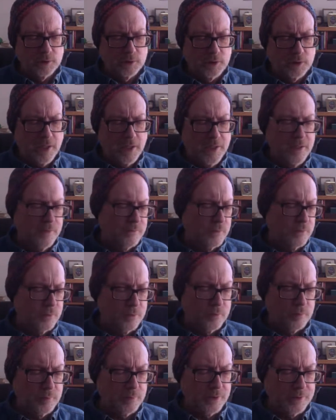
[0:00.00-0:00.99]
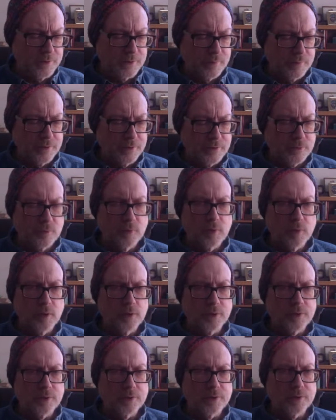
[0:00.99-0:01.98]
I have no complaints about the
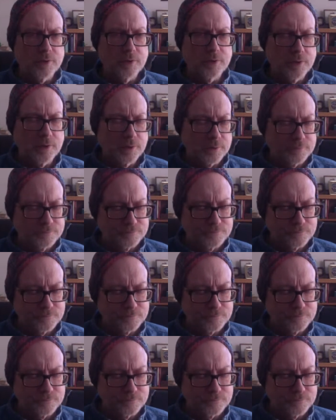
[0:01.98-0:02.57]
quality there.